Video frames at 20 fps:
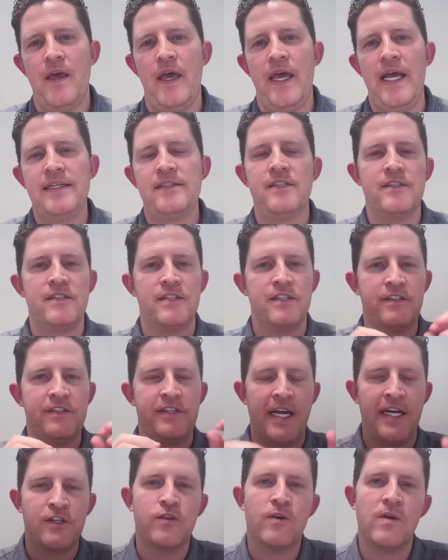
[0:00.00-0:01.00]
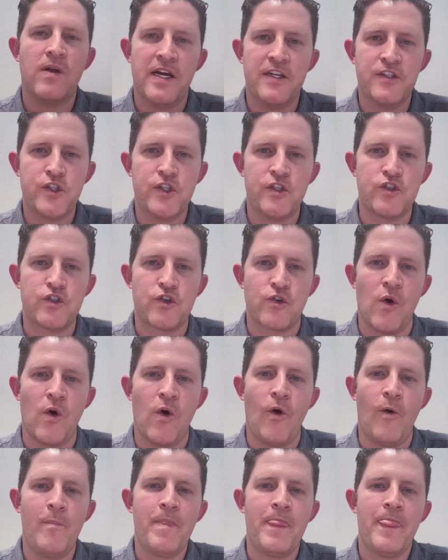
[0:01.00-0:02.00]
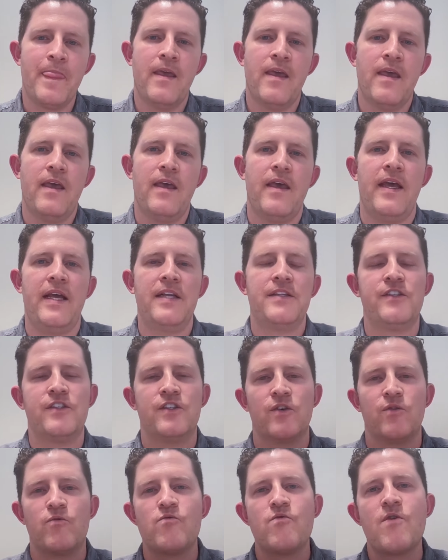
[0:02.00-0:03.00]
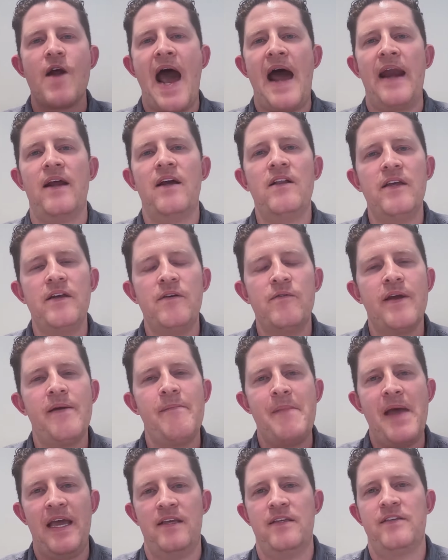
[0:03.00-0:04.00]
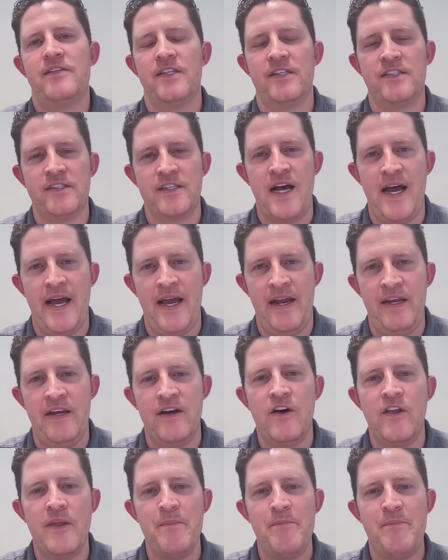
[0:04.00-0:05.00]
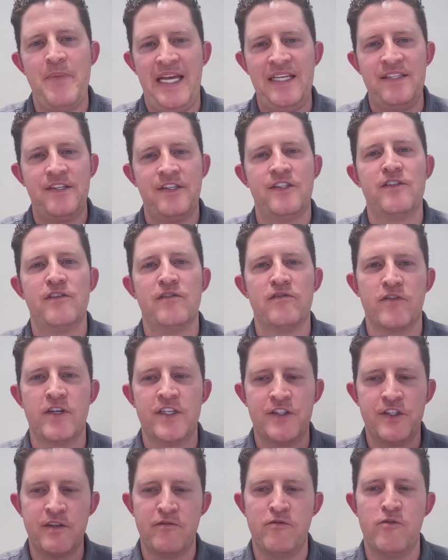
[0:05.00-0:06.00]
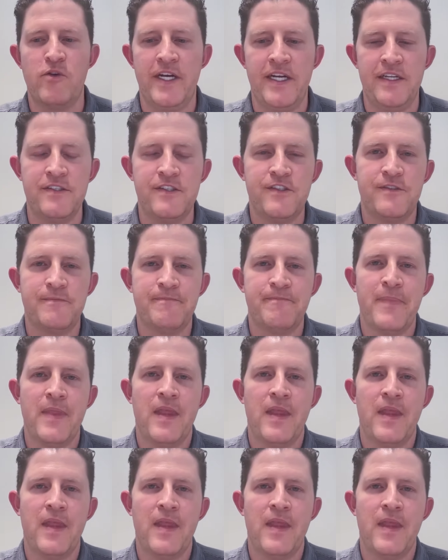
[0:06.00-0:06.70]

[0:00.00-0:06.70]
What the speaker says: It's to centralize control. It's to radically remake society on the basis of risk avoidance.